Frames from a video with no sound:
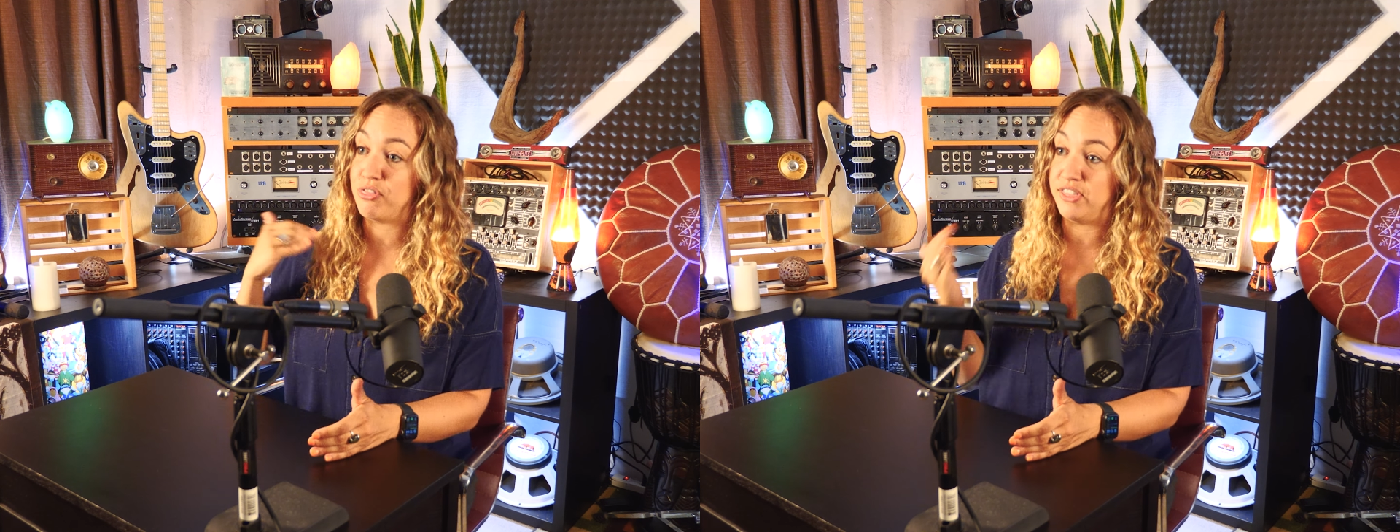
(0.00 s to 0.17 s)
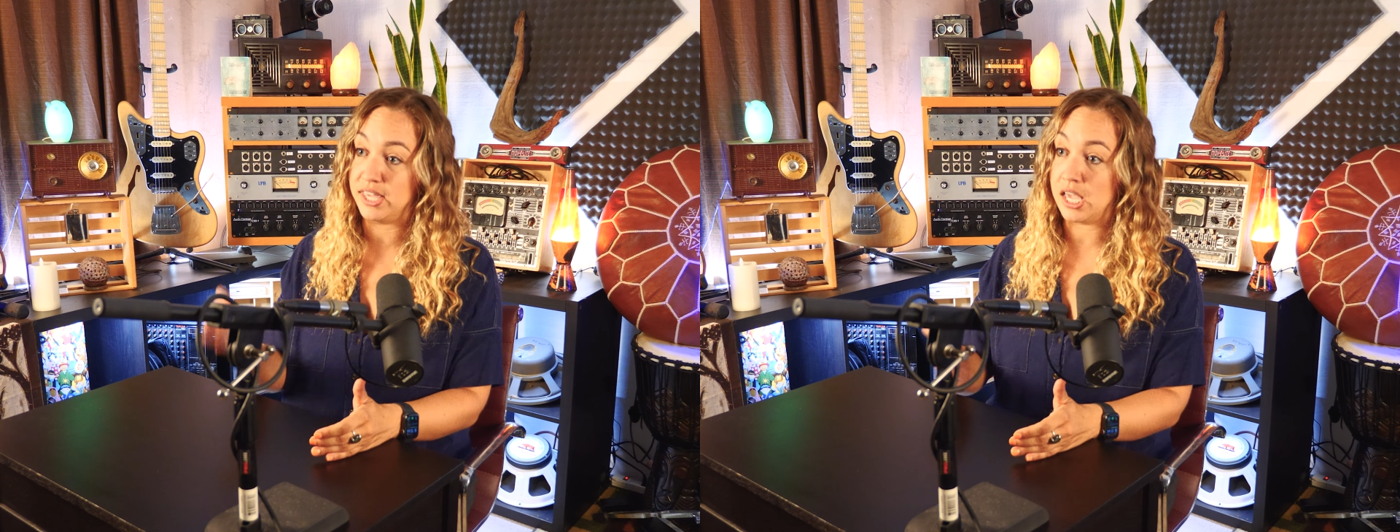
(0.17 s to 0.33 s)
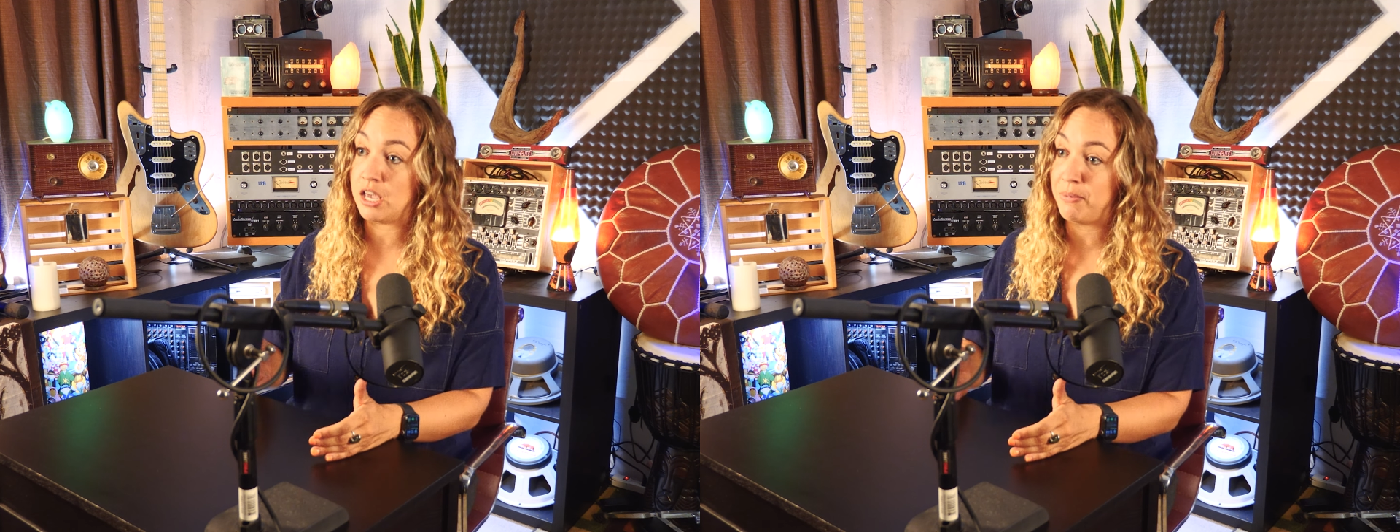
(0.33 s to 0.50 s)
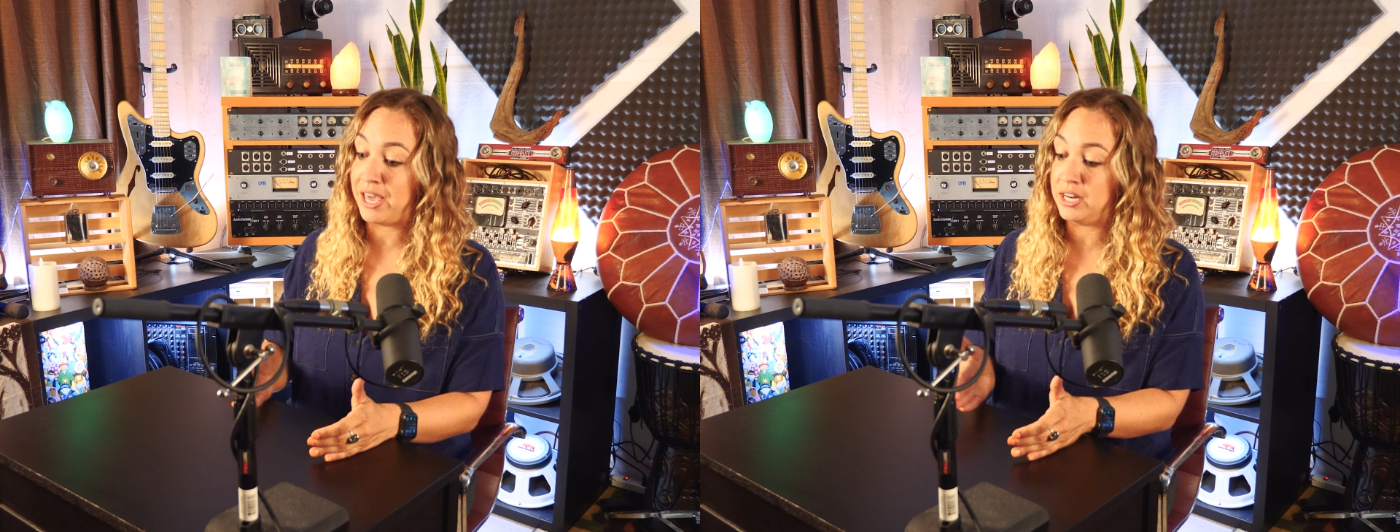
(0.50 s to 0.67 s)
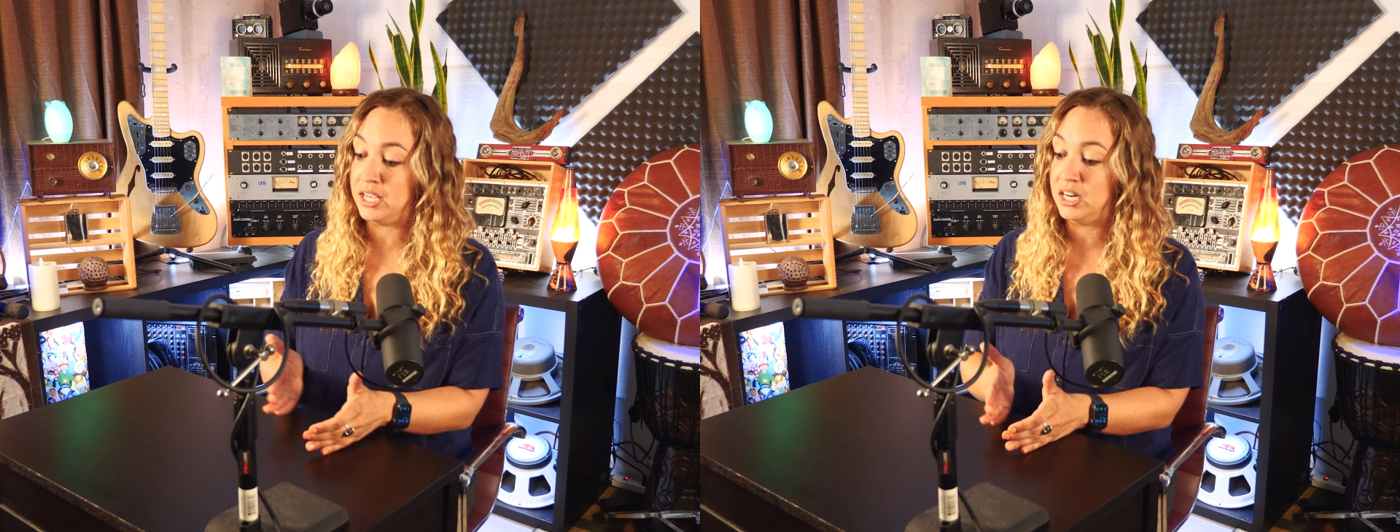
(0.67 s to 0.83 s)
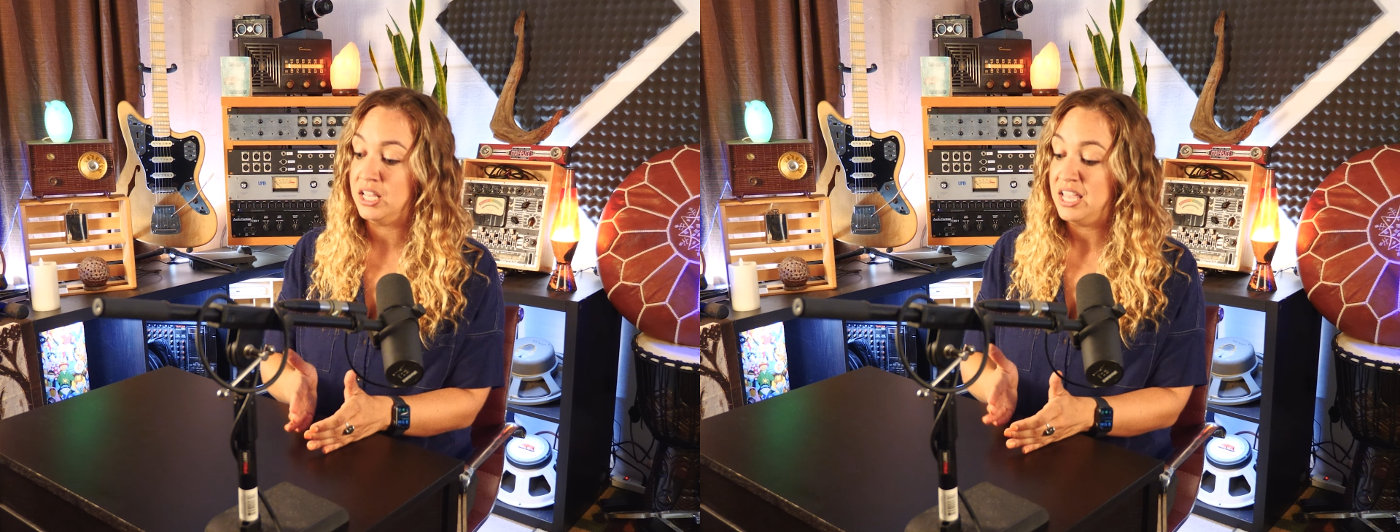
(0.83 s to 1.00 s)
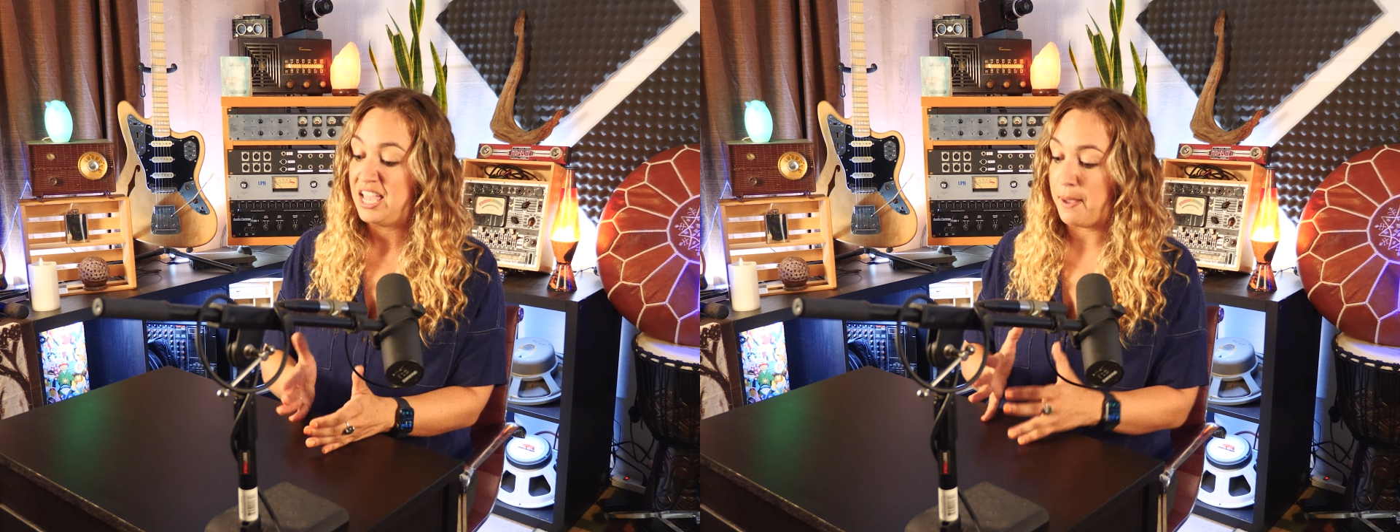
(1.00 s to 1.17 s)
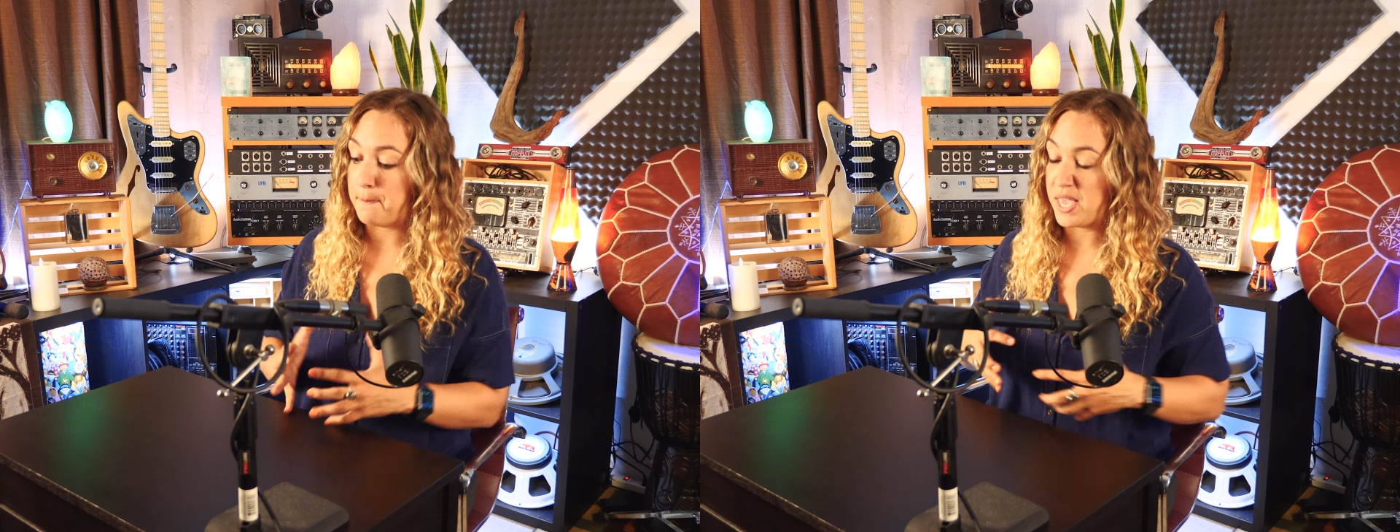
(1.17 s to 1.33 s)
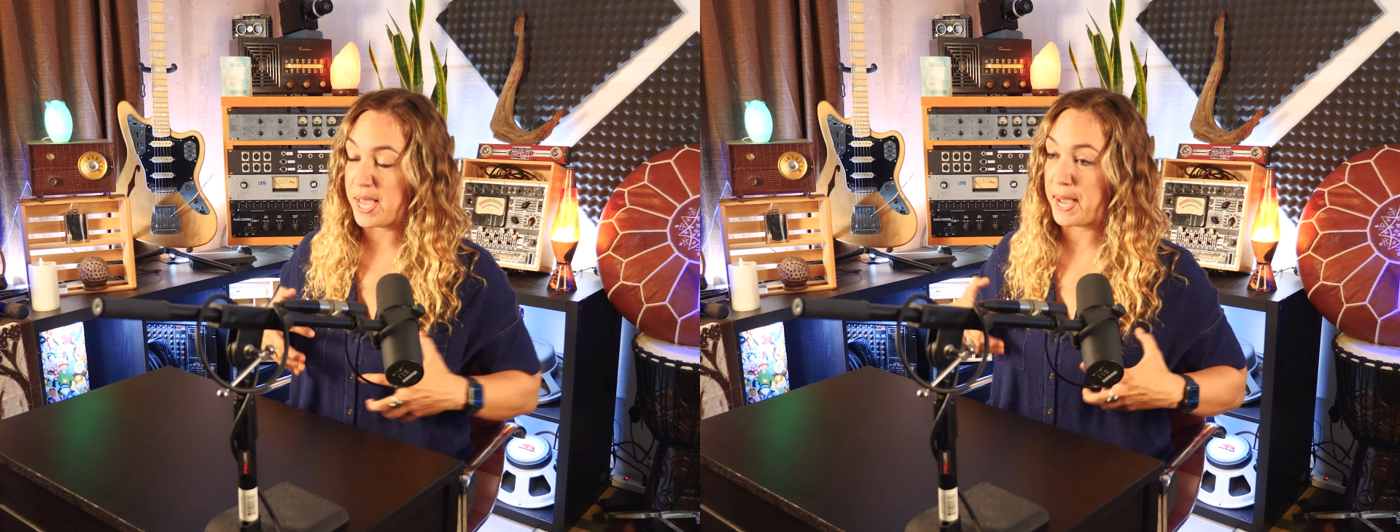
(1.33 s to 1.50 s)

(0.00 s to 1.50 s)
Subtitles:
thinking about it. I'm being